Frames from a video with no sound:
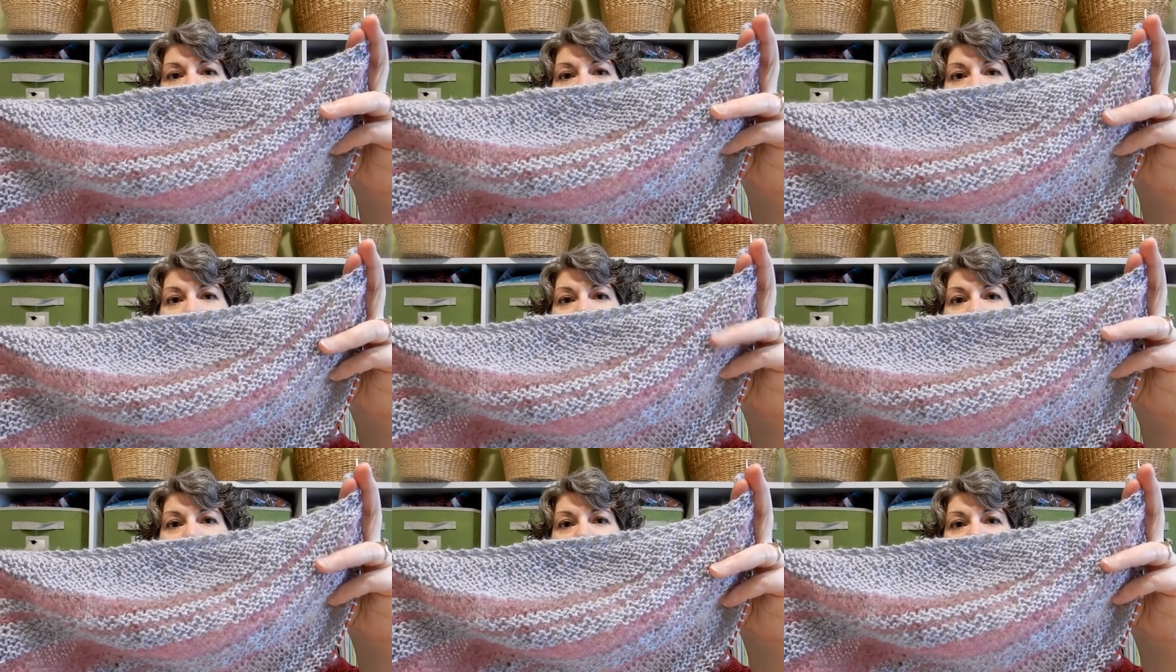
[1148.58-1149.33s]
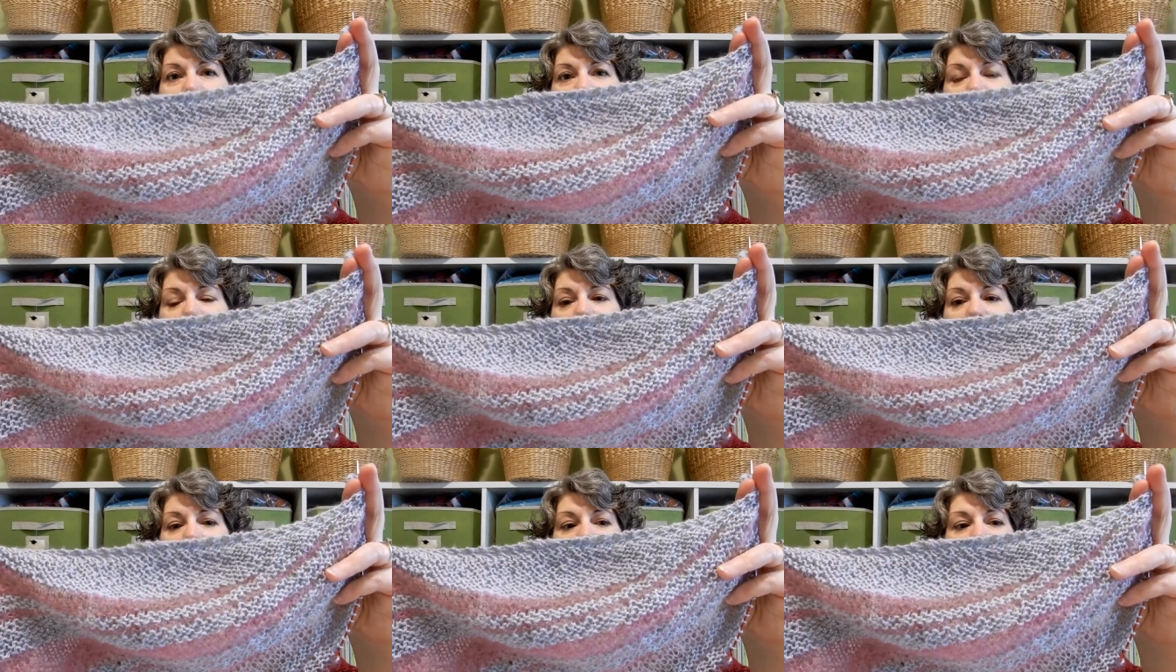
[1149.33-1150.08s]
you do another
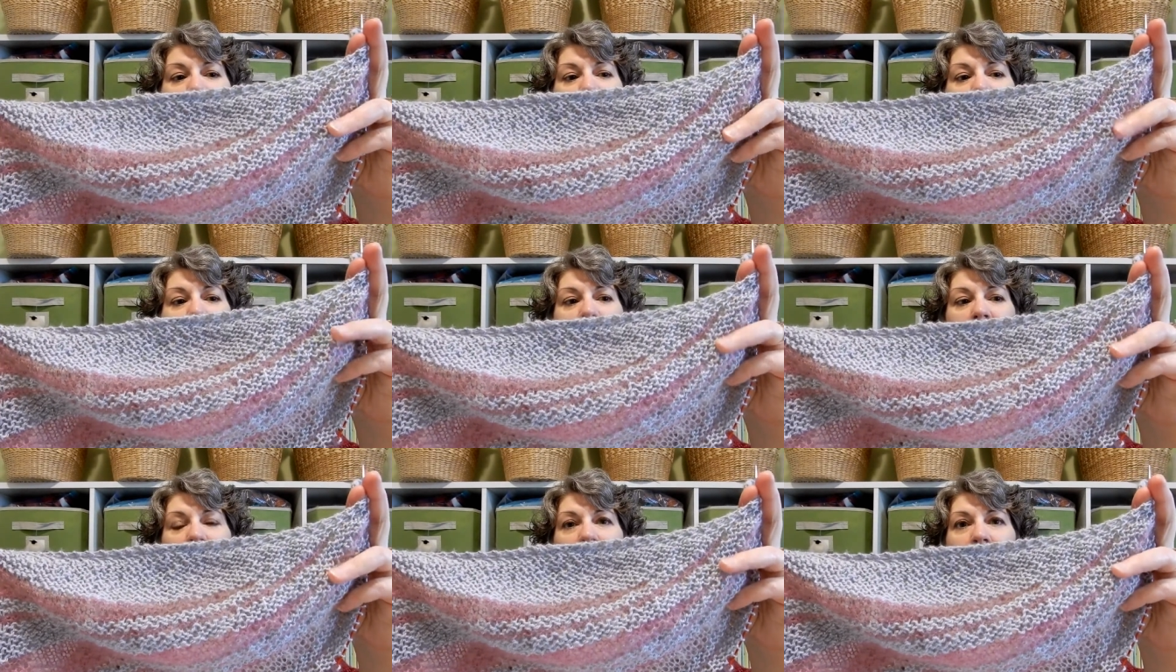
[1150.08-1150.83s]
section of the